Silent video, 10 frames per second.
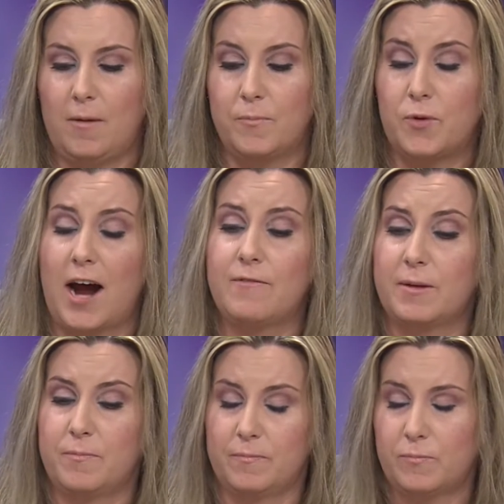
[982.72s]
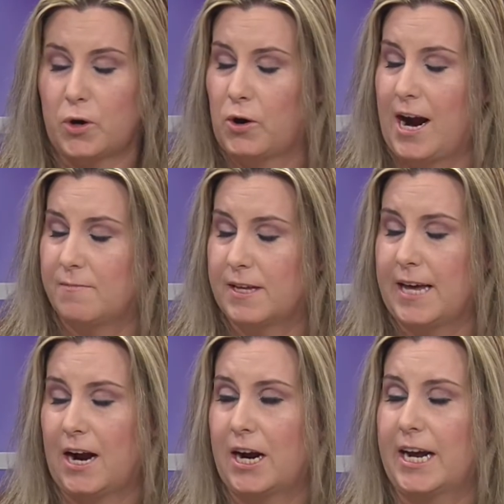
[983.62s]
private programs in the
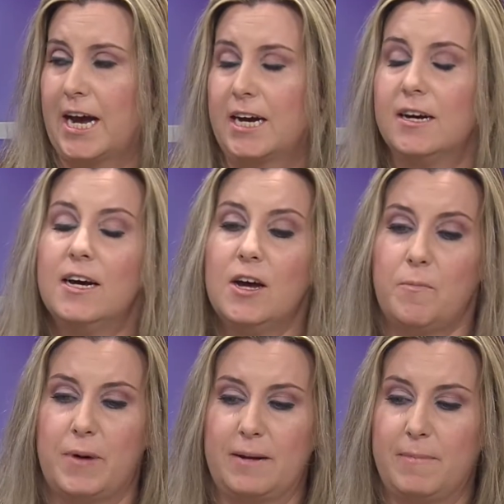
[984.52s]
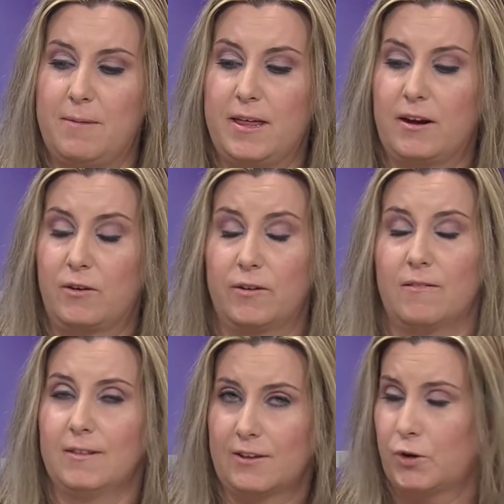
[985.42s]
area, but maybe they're
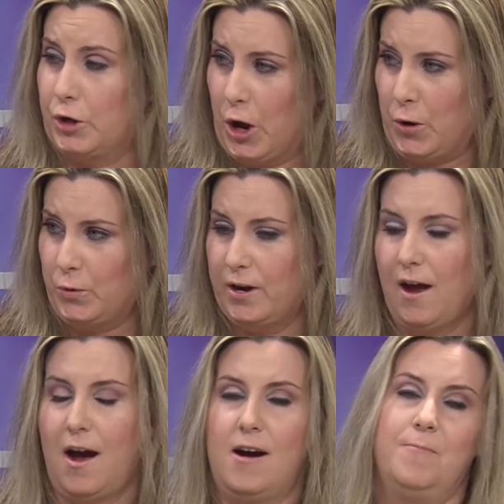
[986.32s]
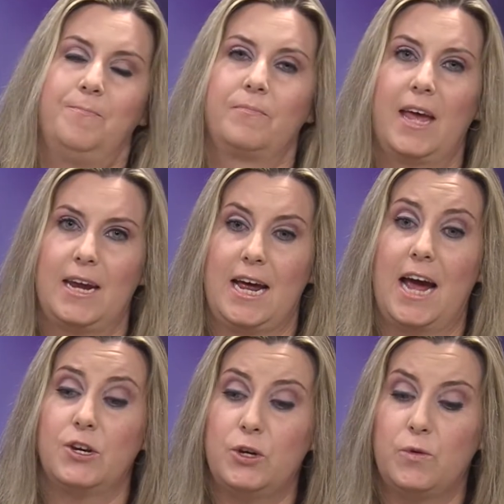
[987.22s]
lesser known. And I
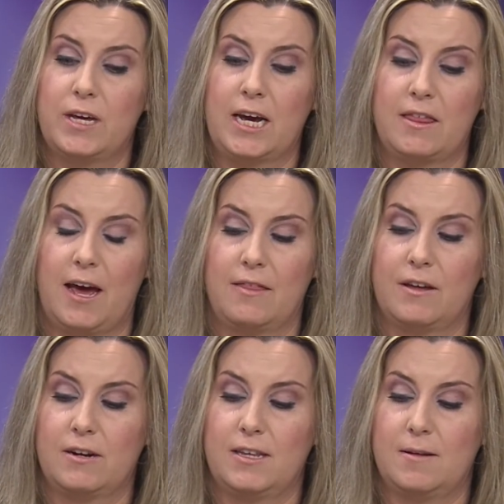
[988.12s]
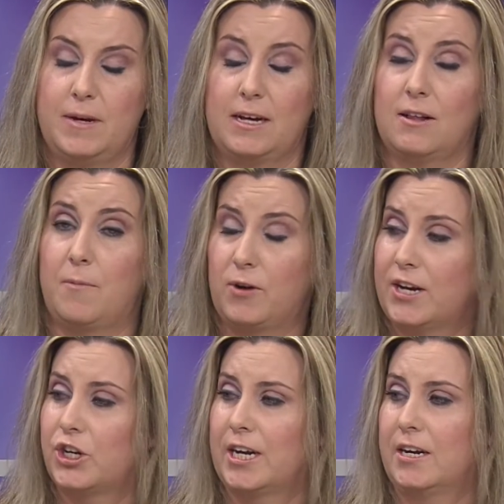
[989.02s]
do think that there needs to be a
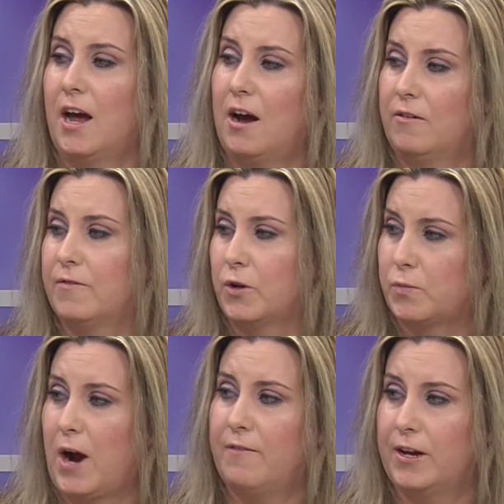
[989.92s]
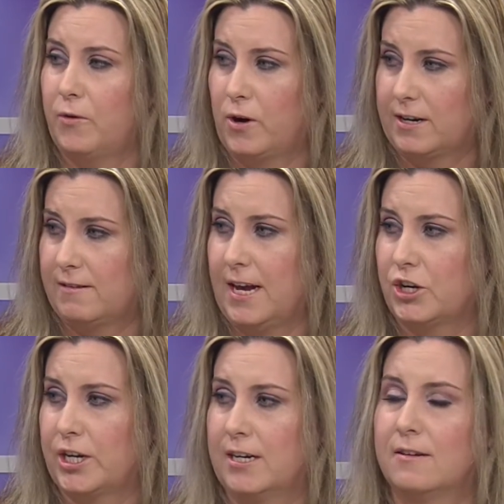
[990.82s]
collaboration of those private
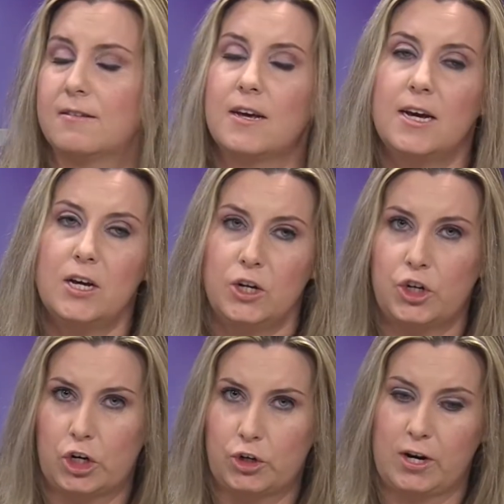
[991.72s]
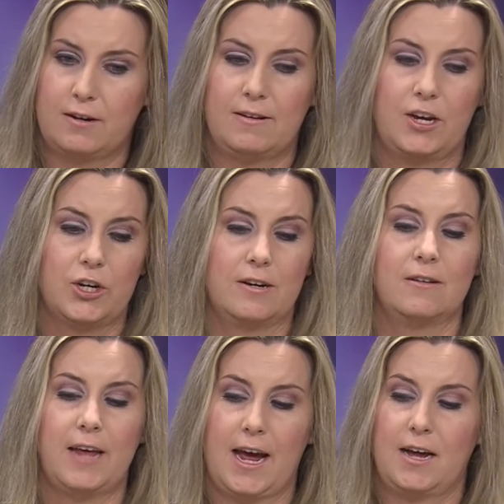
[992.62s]
organizations, church
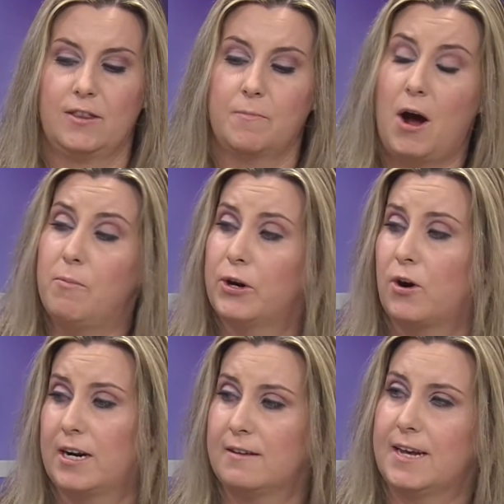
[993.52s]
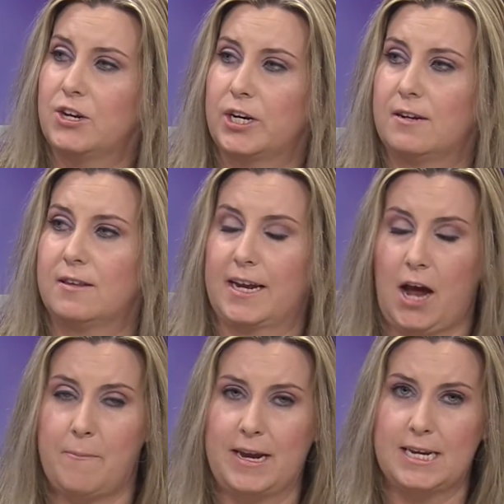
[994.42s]
organizations, and the public organizations. And
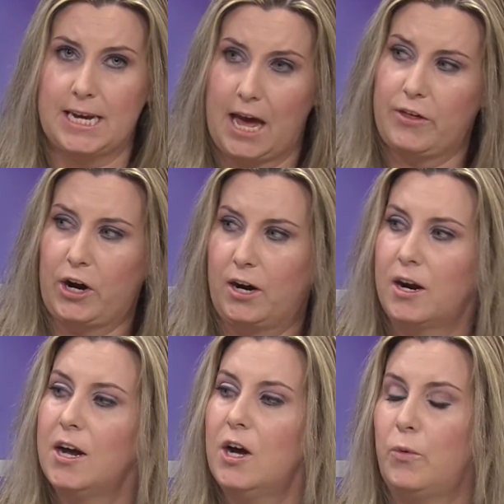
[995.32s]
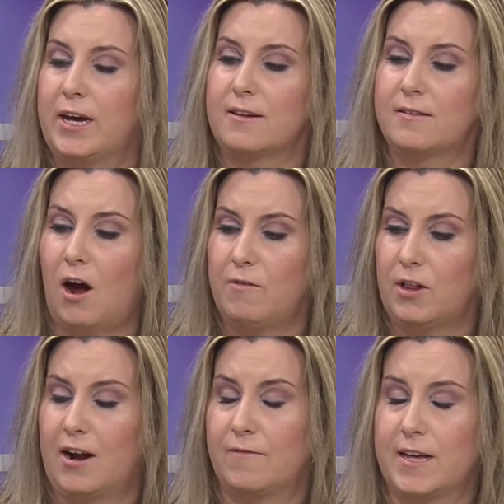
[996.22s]
coming together, we can solve a
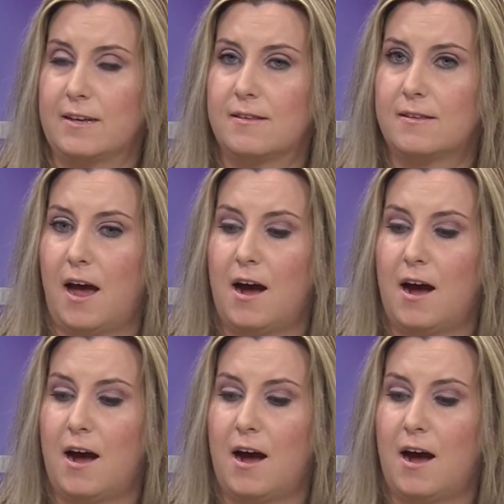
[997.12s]
lot of this,